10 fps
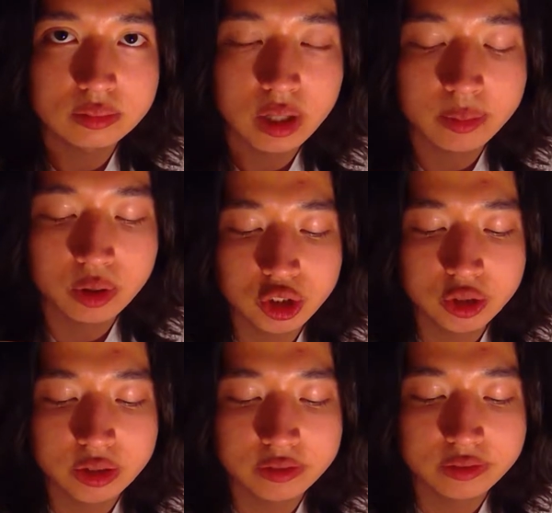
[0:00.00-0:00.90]
I'm
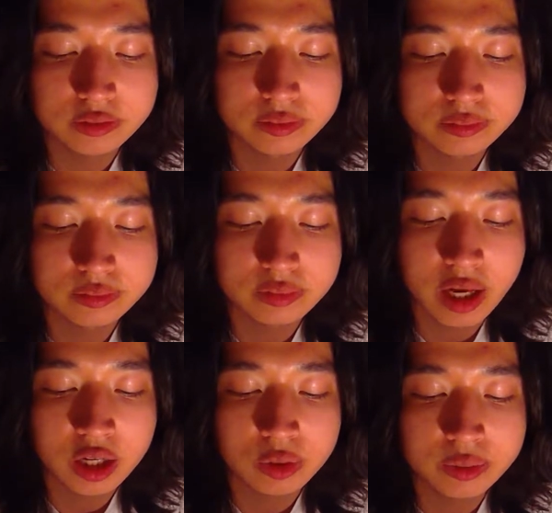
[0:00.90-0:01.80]
sure if
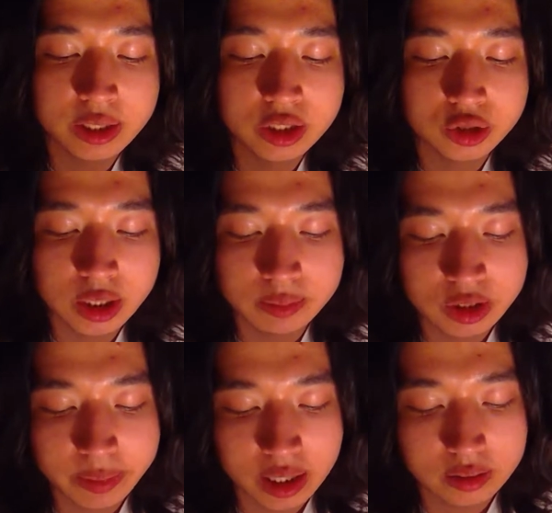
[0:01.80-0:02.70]
anyone really dreams
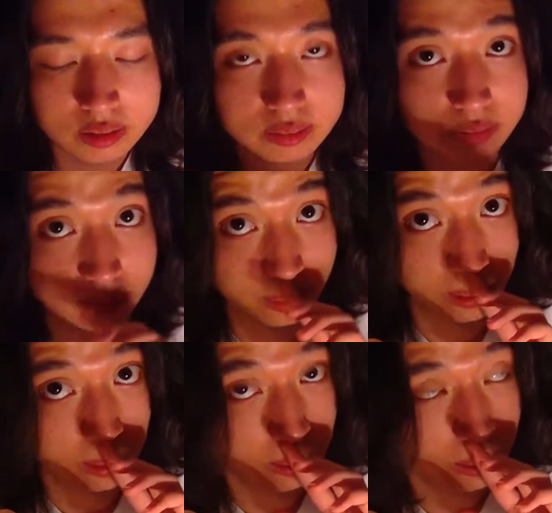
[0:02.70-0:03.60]
about
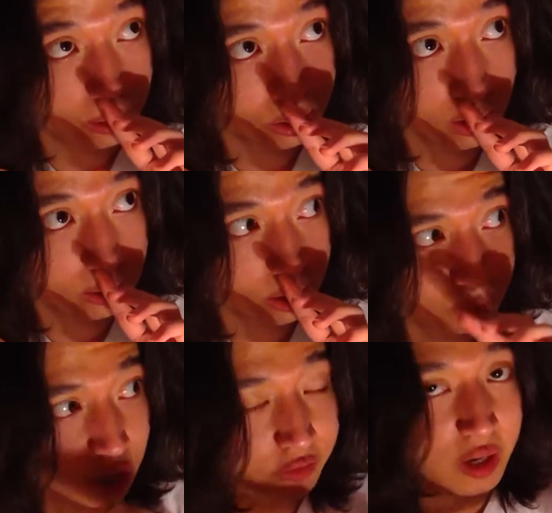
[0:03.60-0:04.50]
genetically
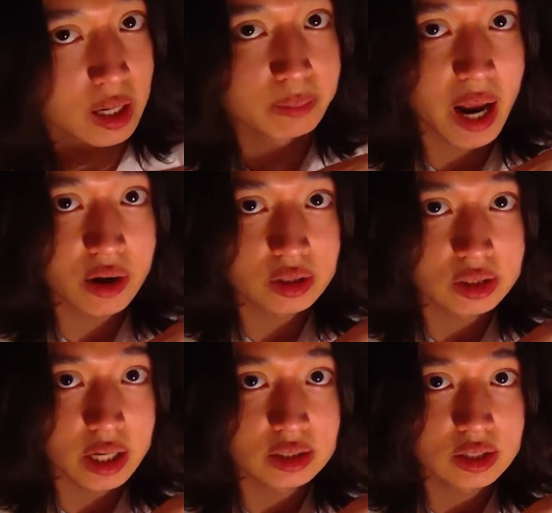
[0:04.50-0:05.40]
modifying
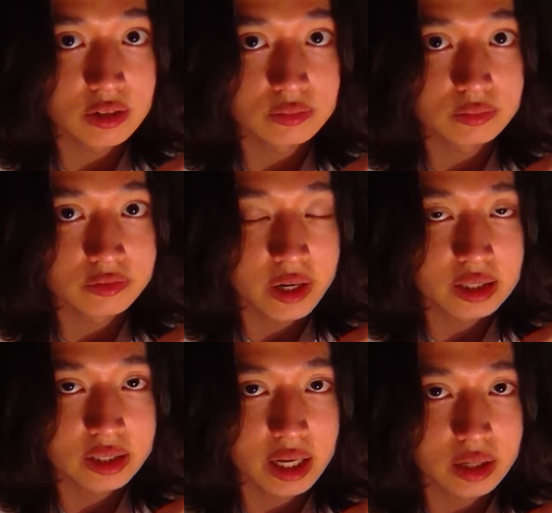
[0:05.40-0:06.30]
parasites and then
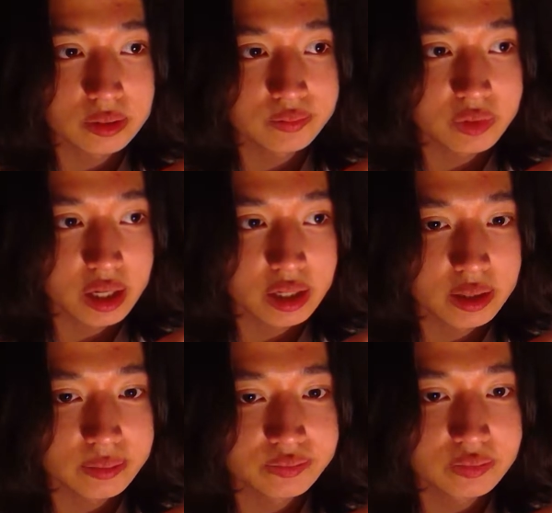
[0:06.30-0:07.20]
finding out
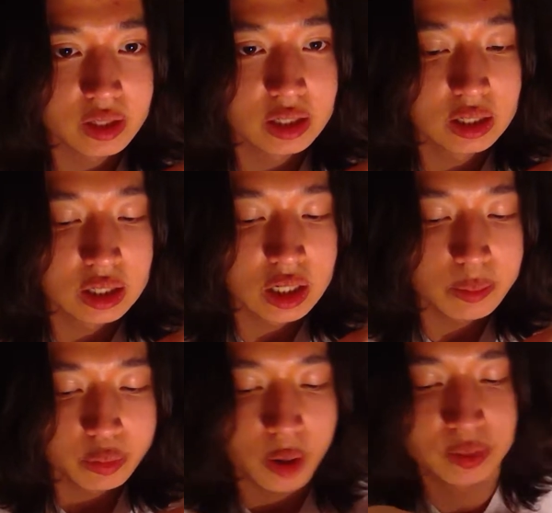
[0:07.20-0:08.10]
their
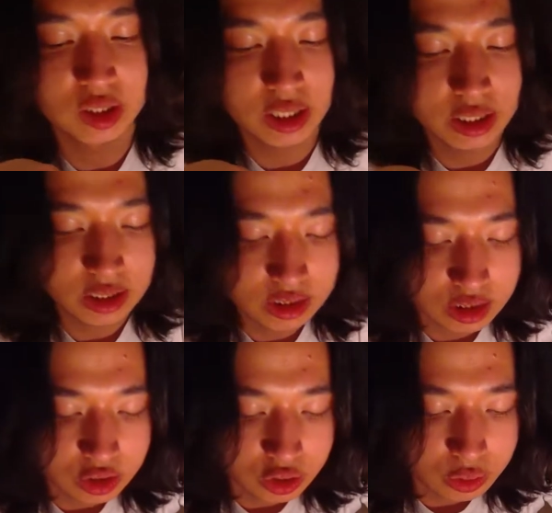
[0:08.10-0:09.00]
properties
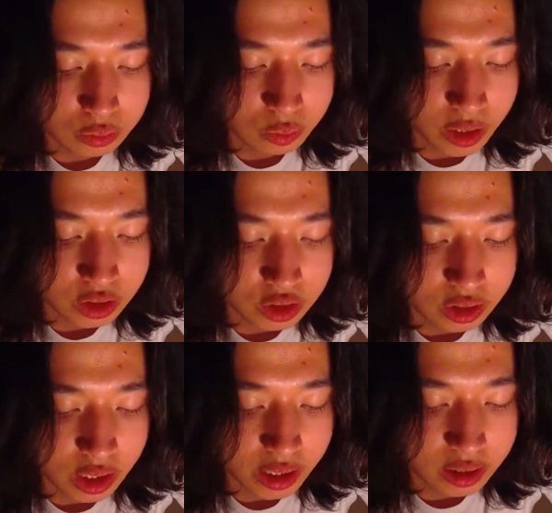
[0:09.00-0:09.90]
and
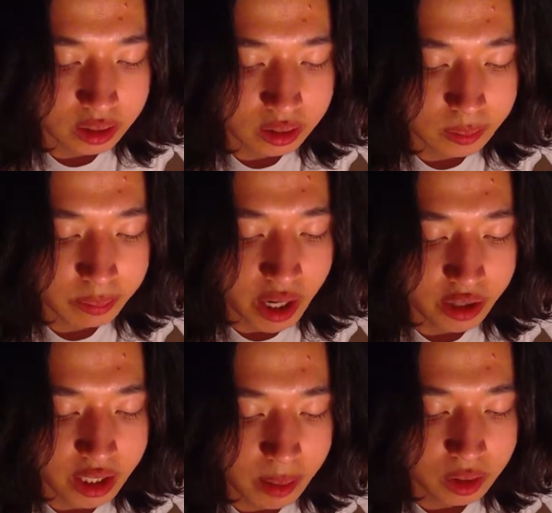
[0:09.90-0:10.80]
which like
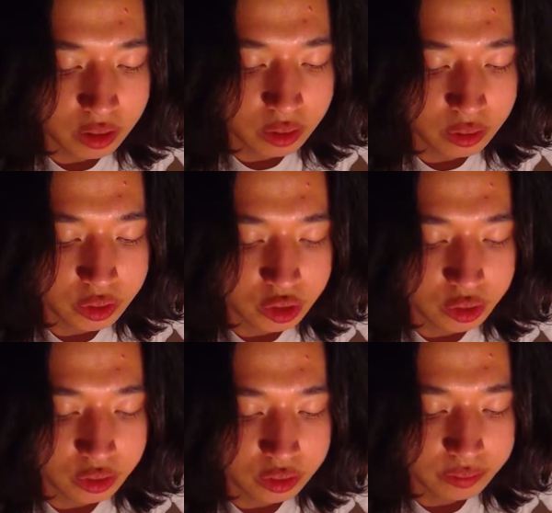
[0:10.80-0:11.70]
biochemicals
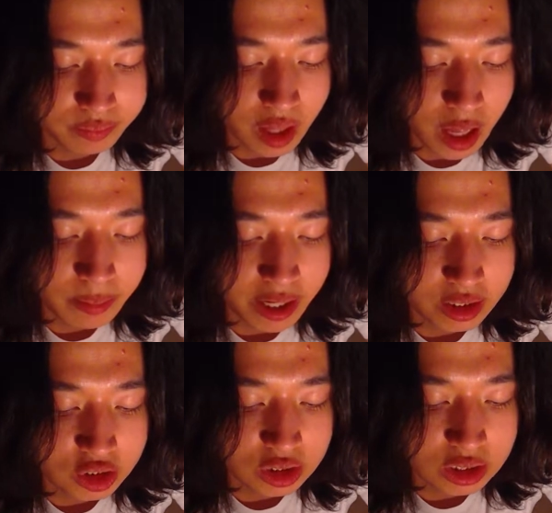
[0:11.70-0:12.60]
or
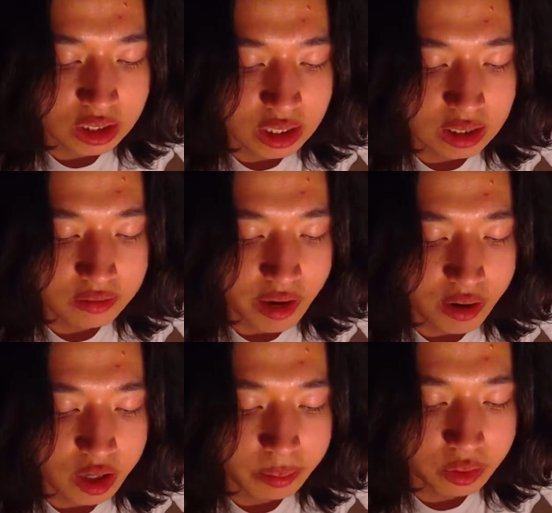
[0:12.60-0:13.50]
MHC
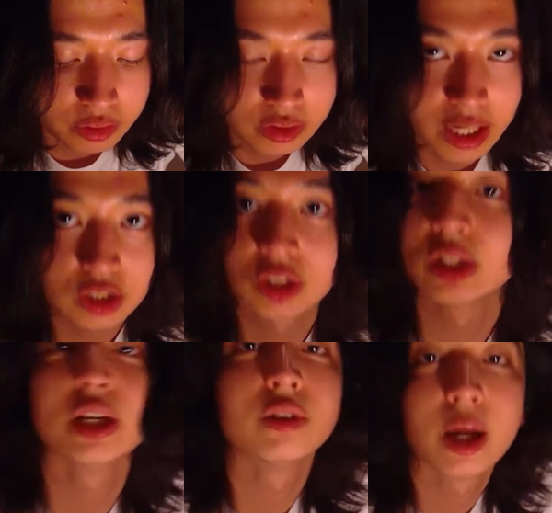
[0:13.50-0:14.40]
variables
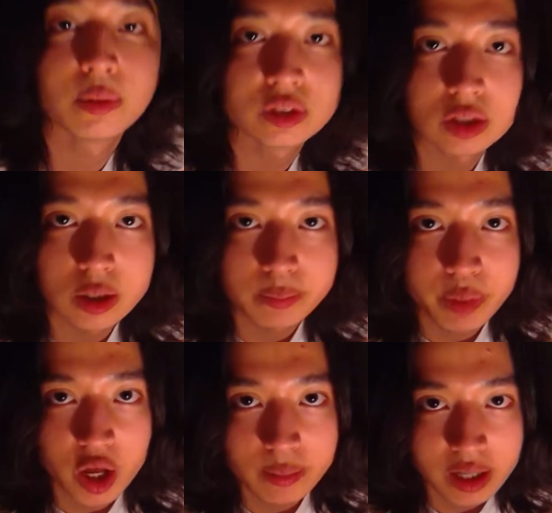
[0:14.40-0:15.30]
actually are able to
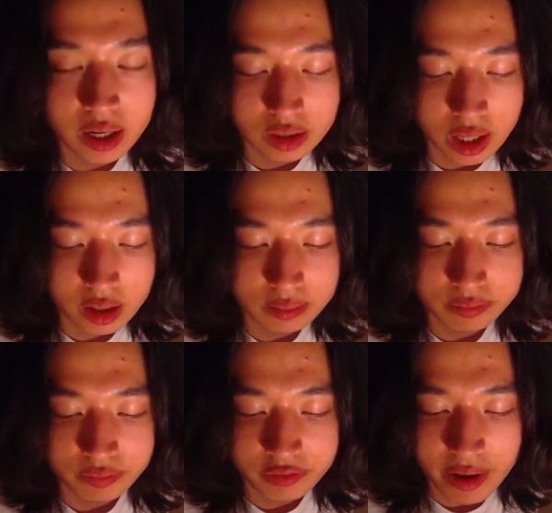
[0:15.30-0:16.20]
permeate their
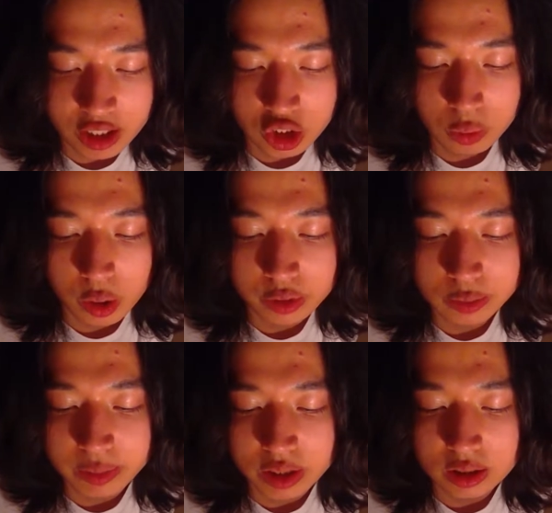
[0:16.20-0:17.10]
vacuoles,
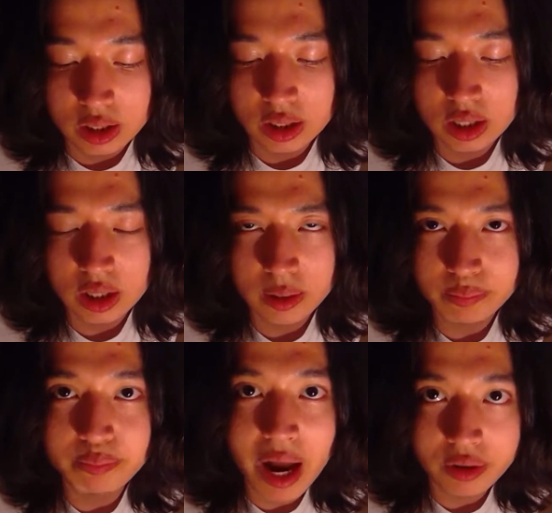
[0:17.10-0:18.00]
but
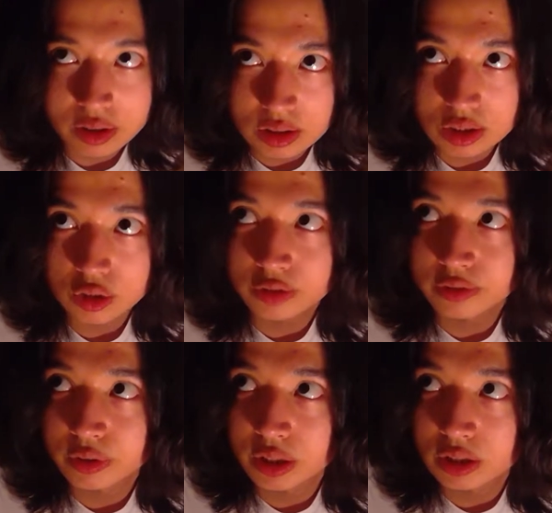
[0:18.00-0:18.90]

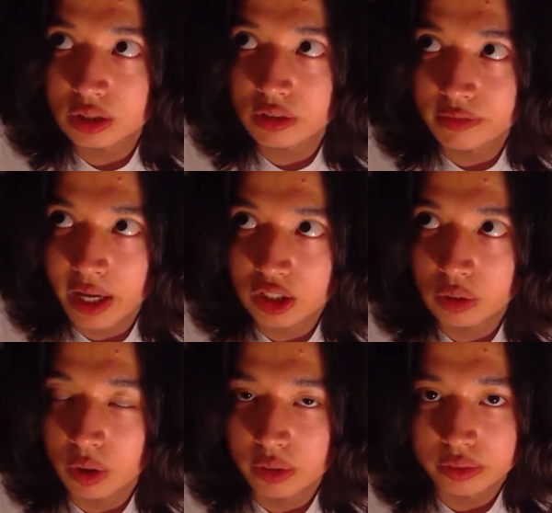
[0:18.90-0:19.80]
parasitophorus
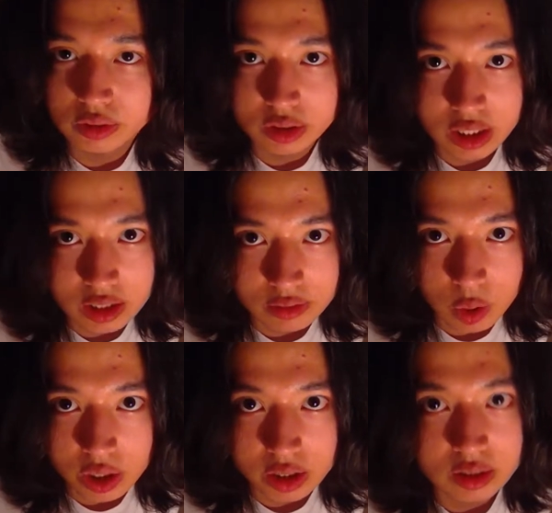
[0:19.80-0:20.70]
vacuoles,
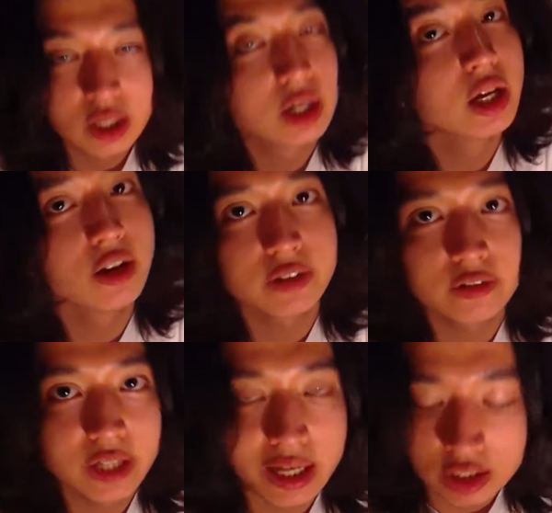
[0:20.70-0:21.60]
keyword. If I
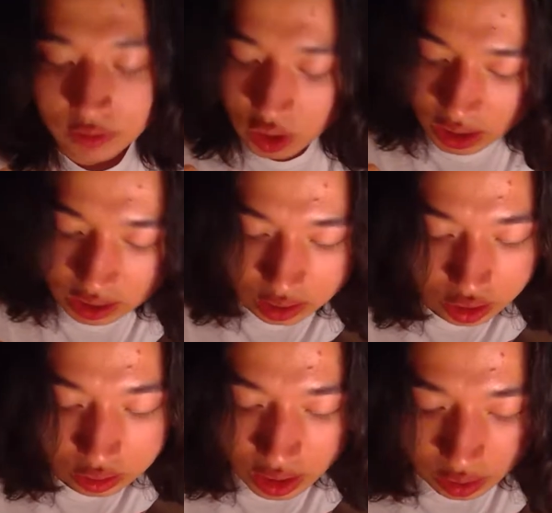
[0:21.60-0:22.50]
ever get interviewed, I need to
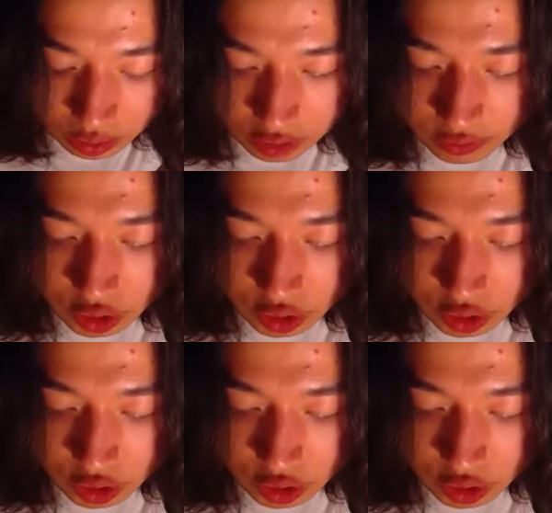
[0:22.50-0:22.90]
use that word for